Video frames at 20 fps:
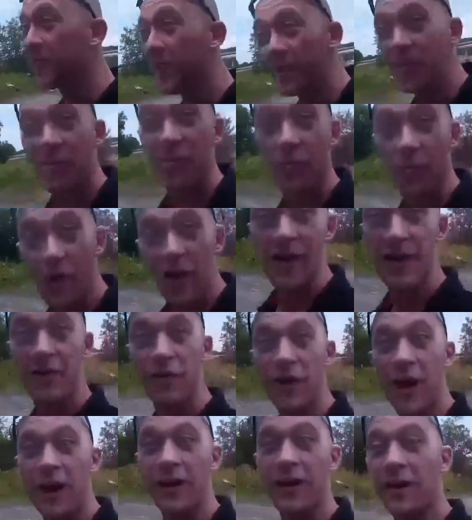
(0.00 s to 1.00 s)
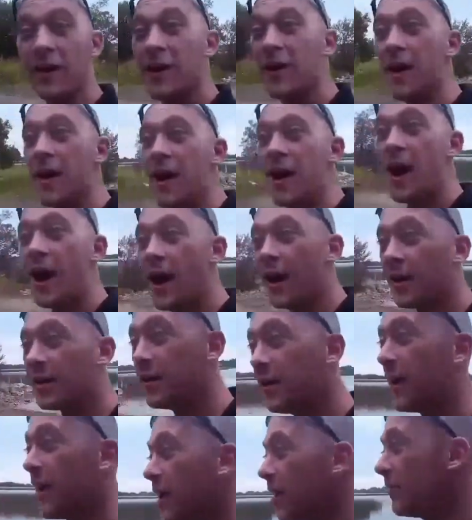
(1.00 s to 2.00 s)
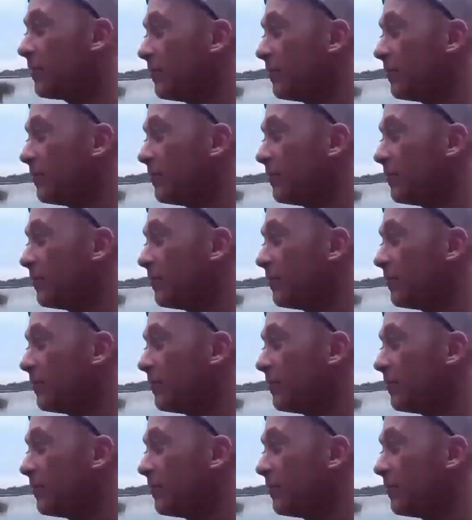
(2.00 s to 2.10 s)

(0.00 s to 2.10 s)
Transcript: to say, great crack. And